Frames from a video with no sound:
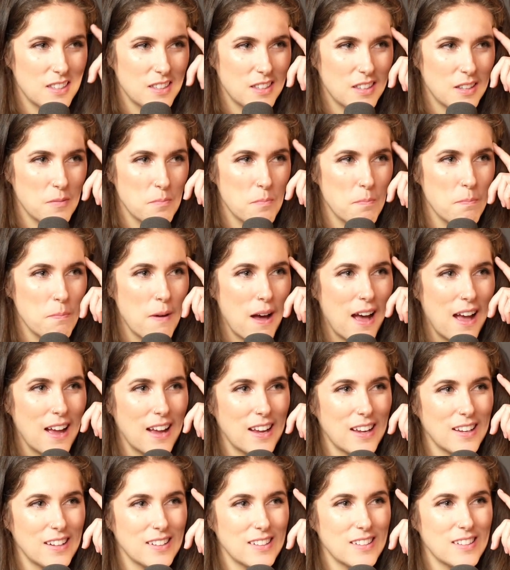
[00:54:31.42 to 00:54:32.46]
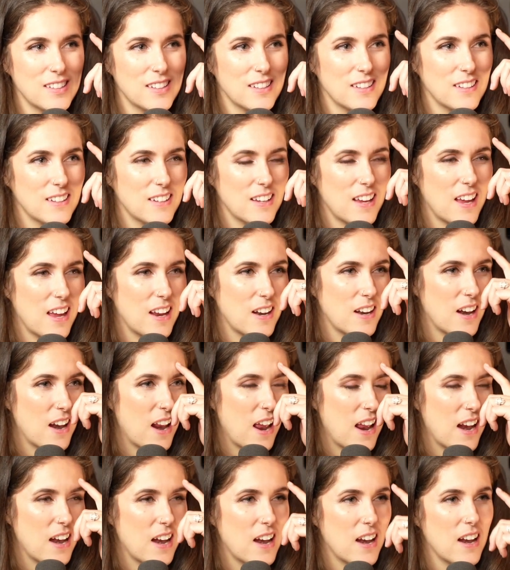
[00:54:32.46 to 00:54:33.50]
the mind
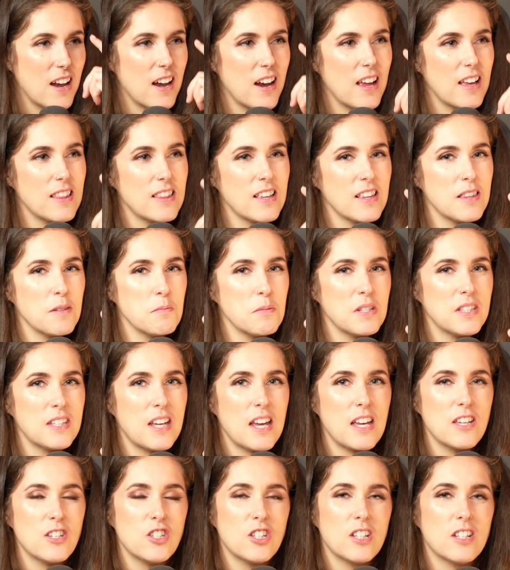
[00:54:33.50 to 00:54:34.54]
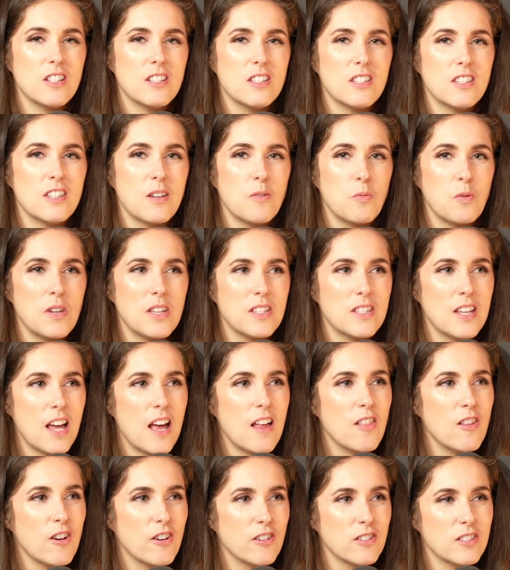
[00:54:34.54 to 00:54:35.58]
and the limitations that we
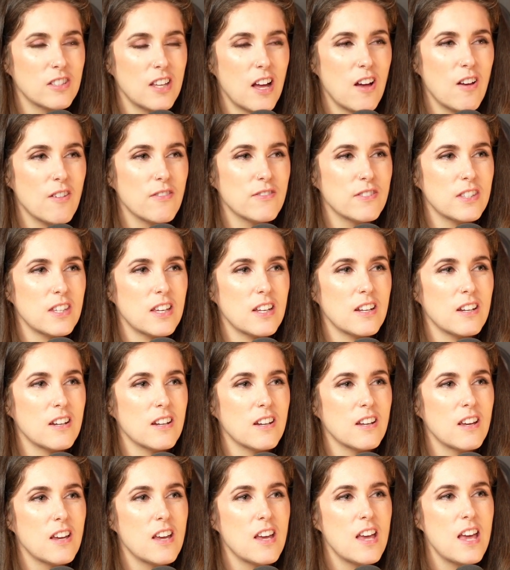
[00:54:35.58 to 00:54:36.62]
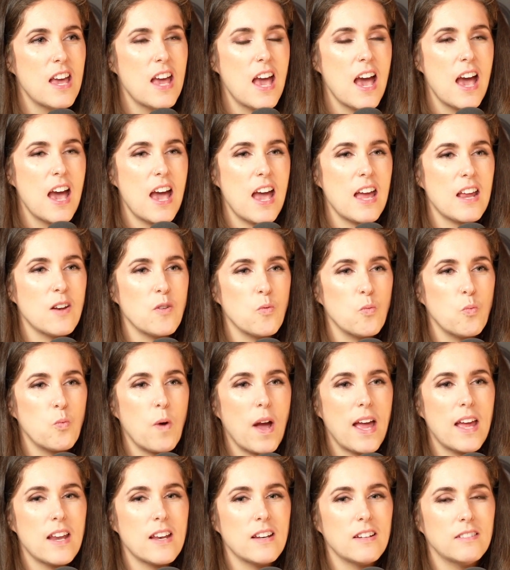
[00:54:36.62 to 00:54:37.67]
tell ourselves, and
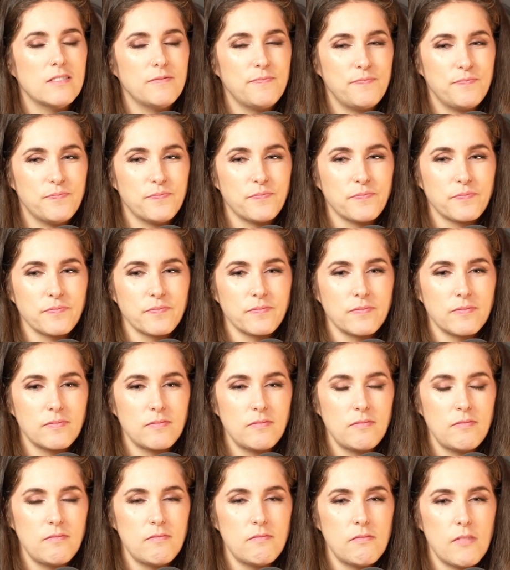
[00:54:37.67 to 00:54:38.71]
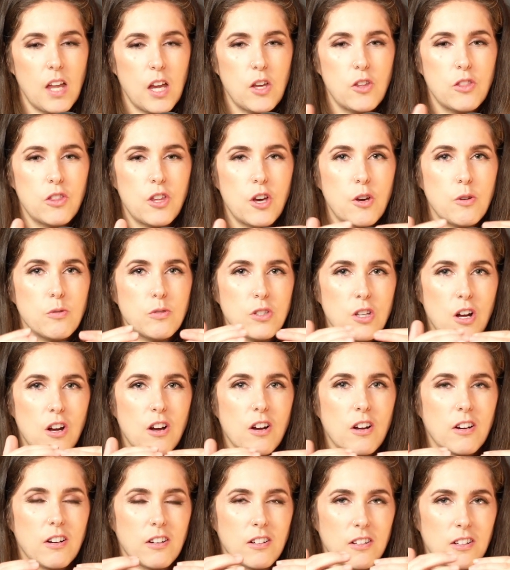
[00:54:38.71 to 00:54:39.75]
when those
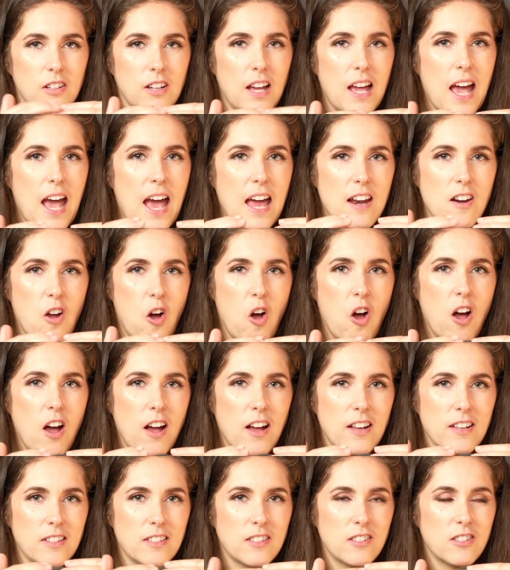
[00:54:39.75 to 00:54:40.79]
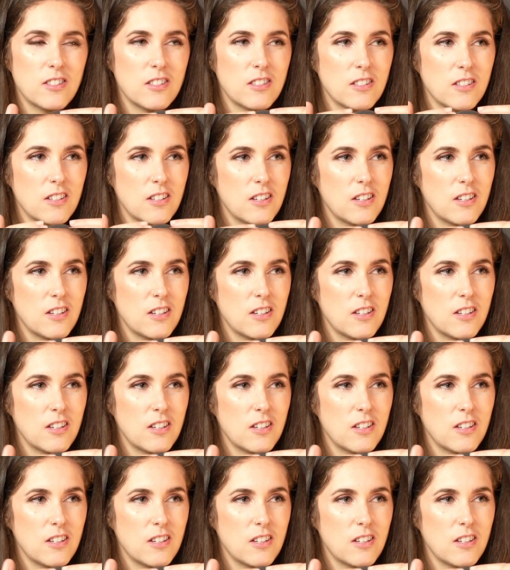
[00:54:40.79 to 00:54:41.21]
are at odds.